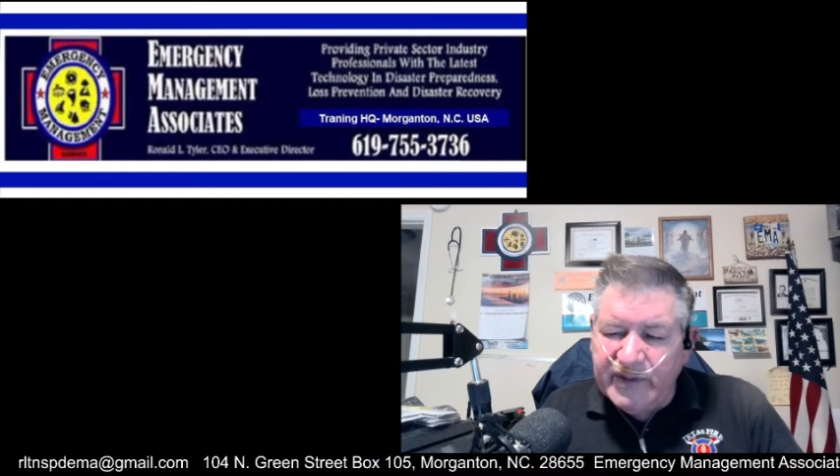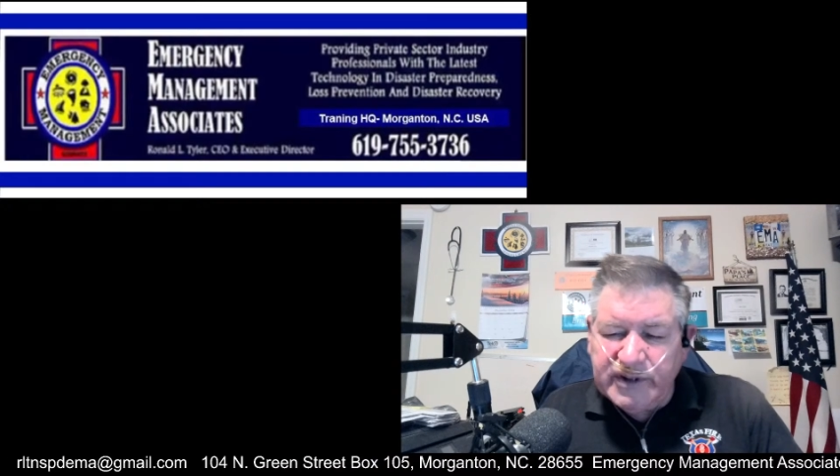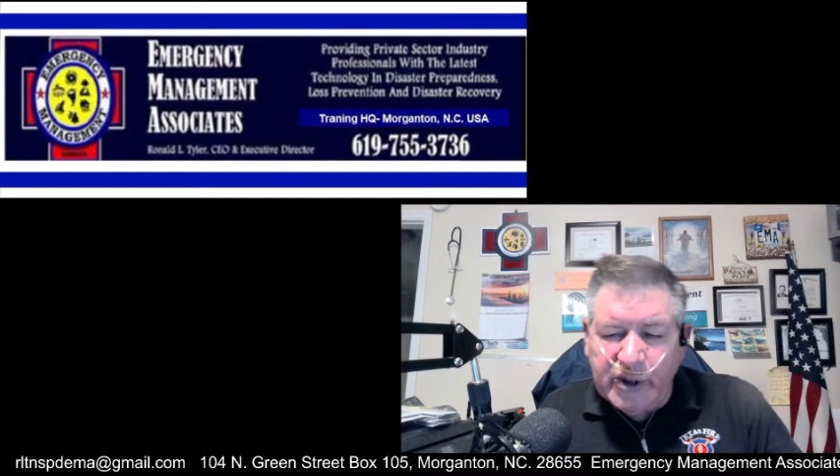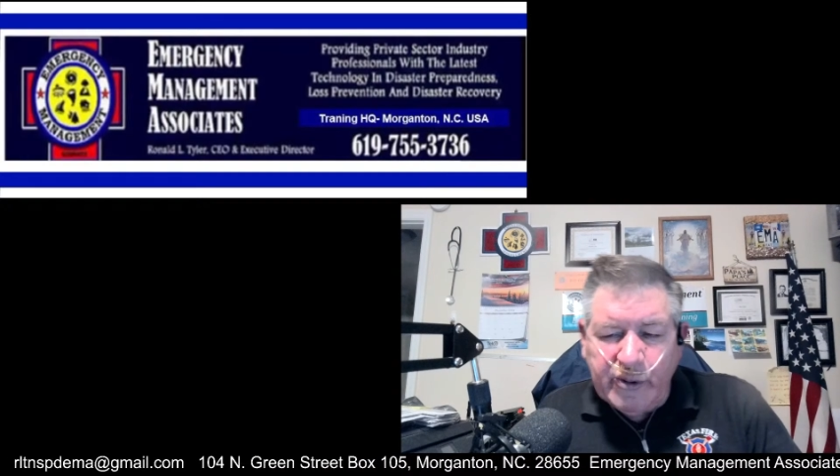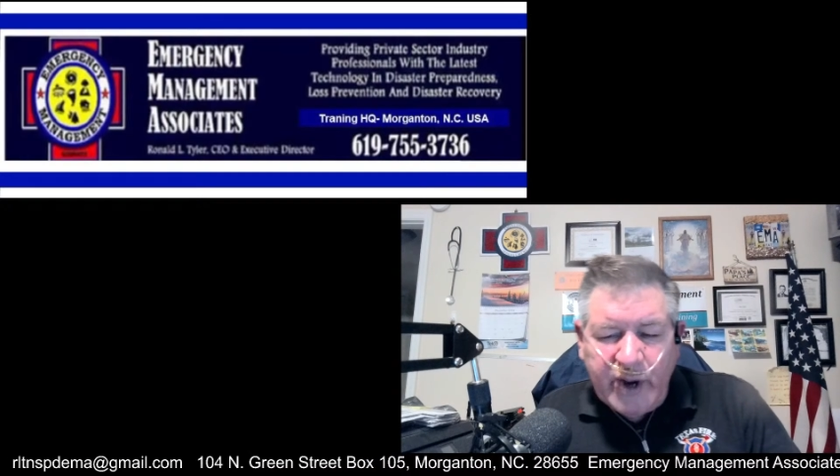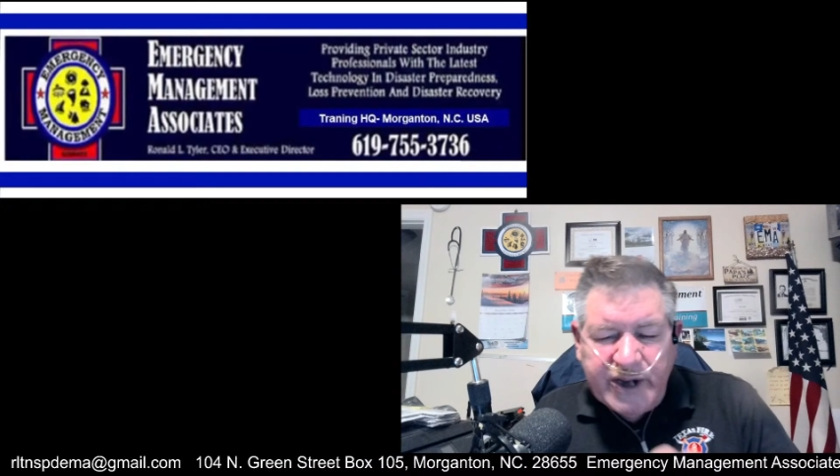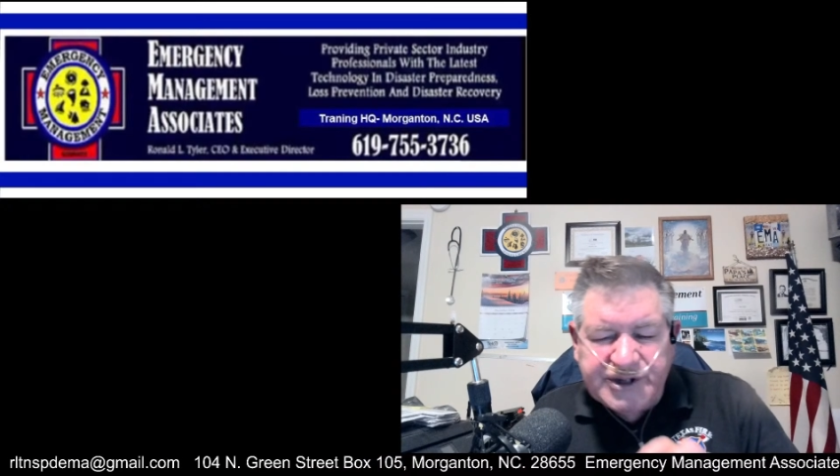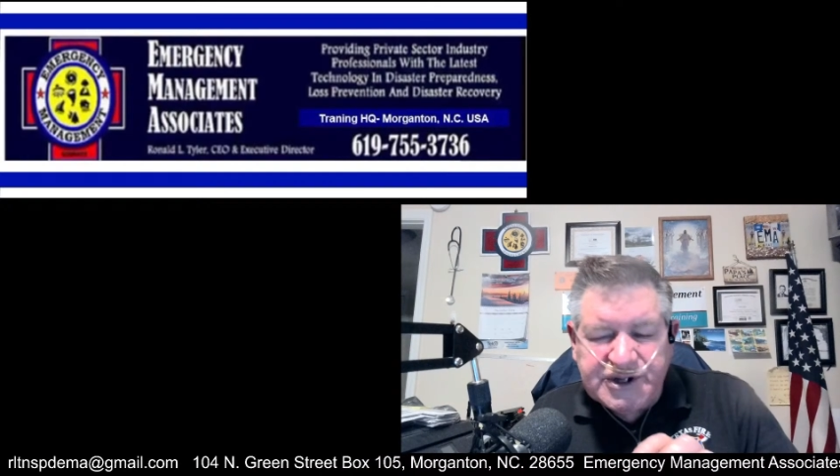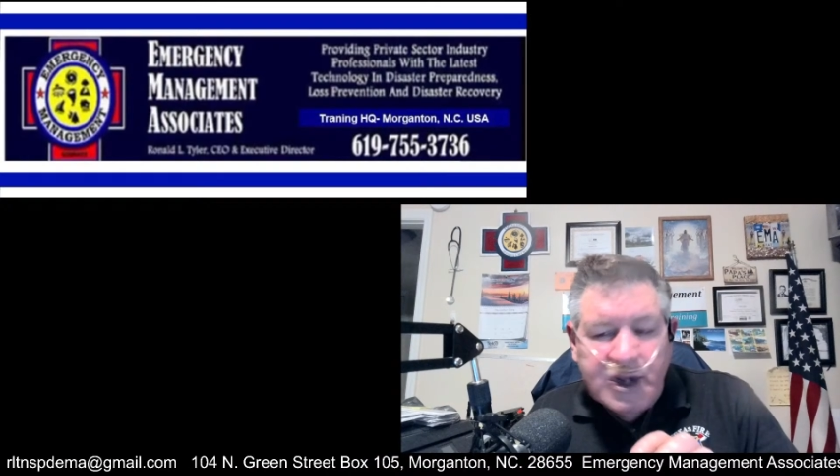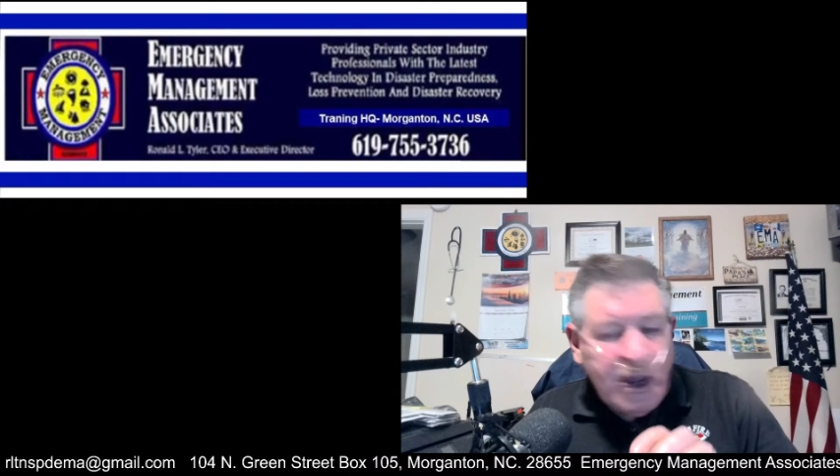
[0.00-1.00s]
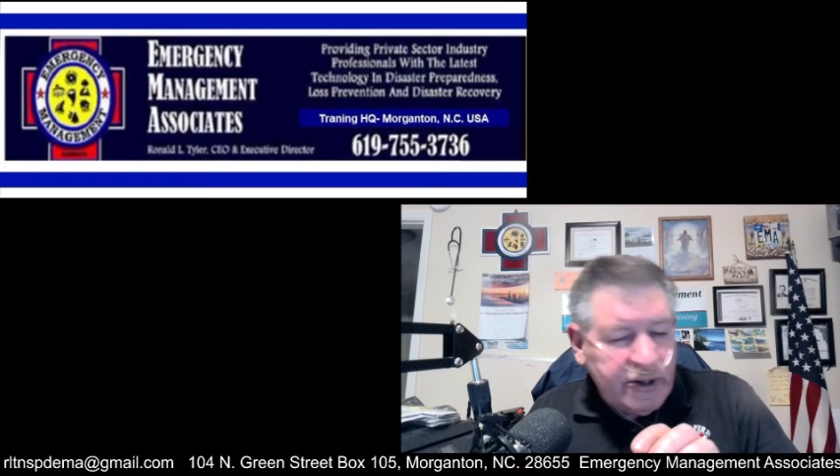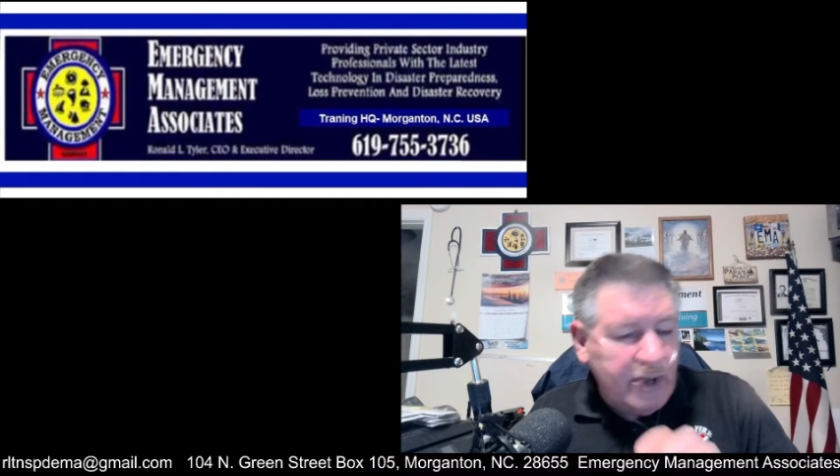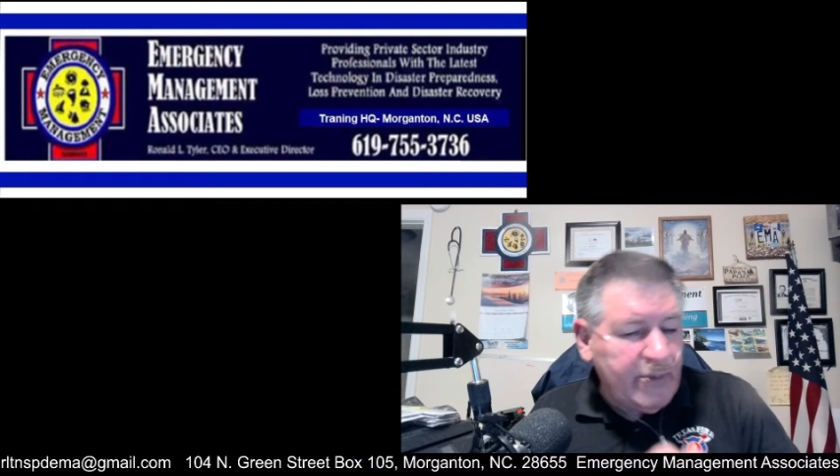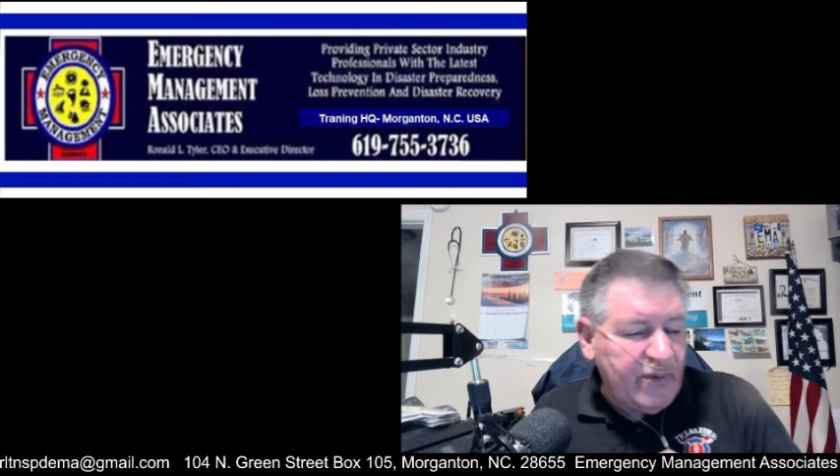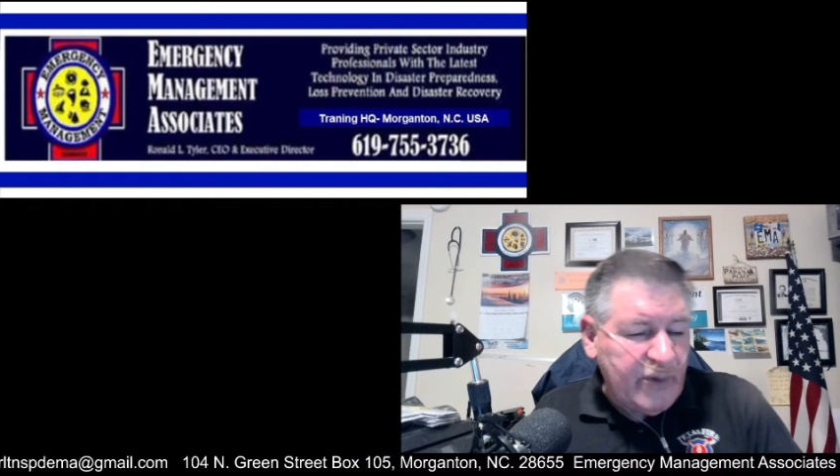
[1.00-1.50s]
greatest number
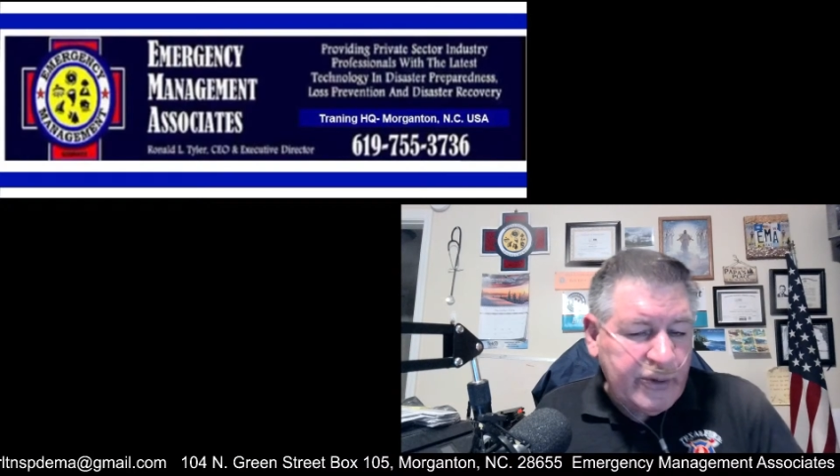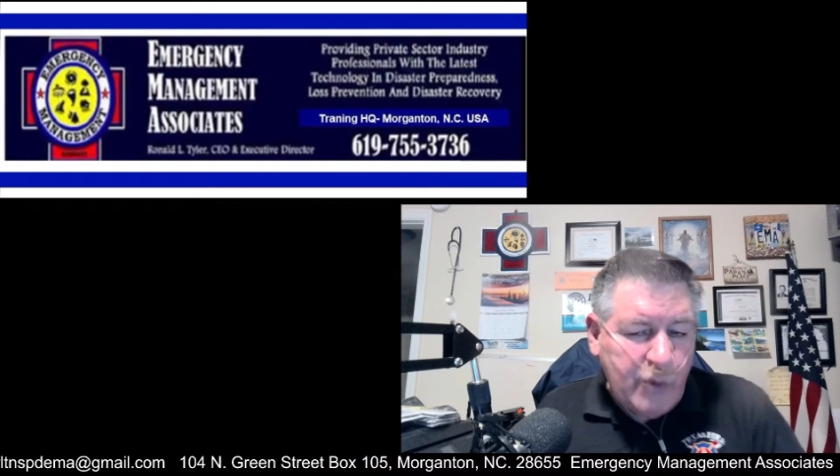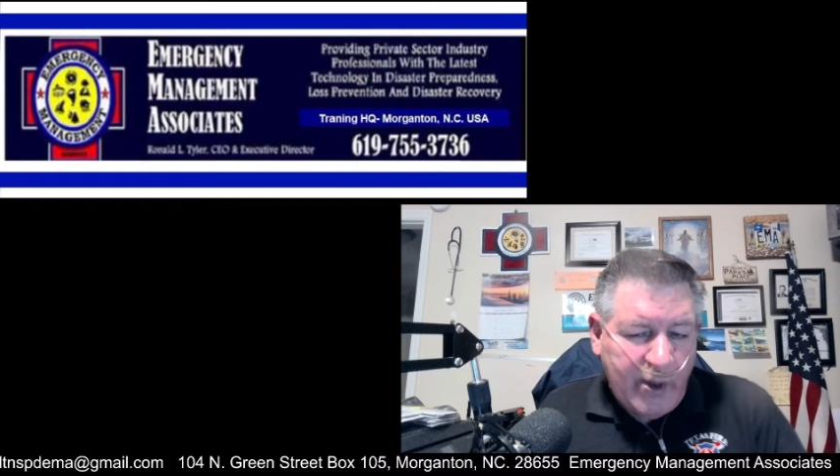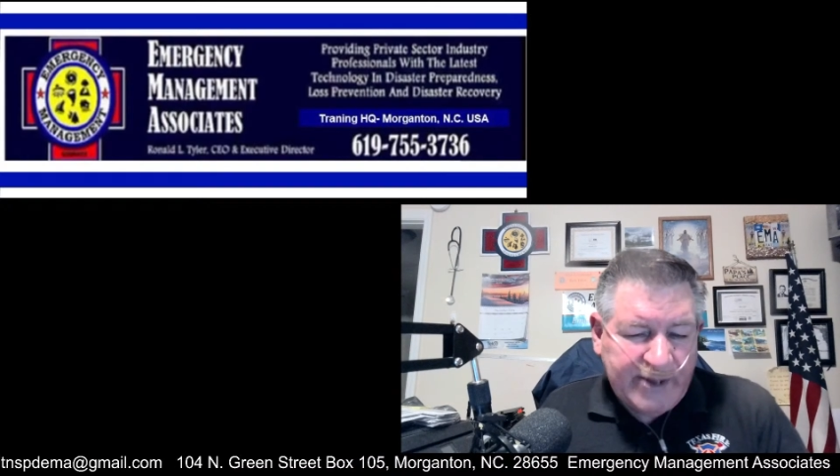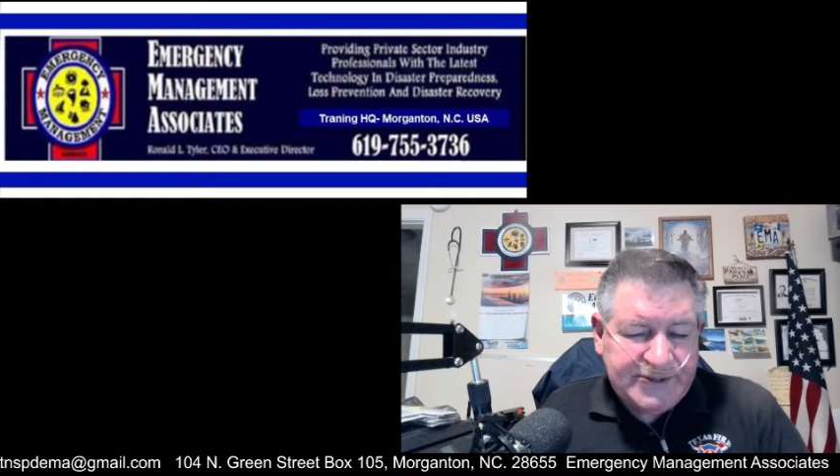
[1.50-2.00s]
of earthquakes.